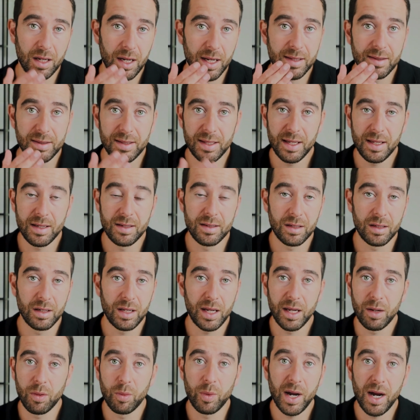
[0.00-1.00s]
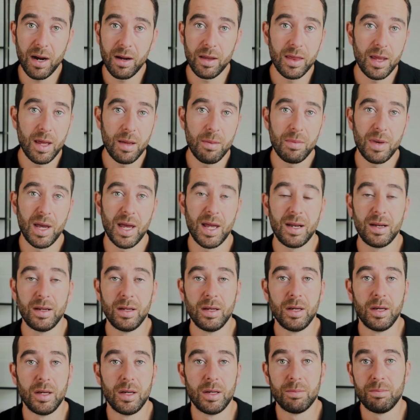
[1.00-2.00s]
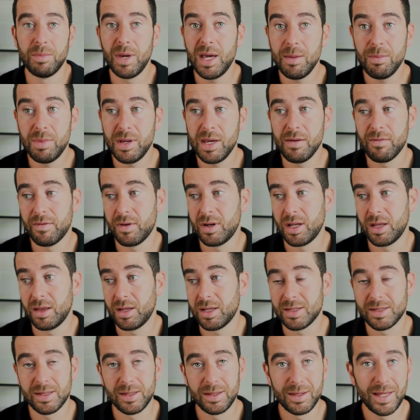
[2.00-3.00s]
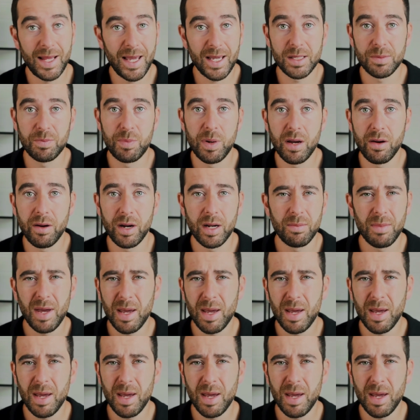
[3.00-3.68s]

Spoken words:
I did like wearing them, and maybe even in this next period,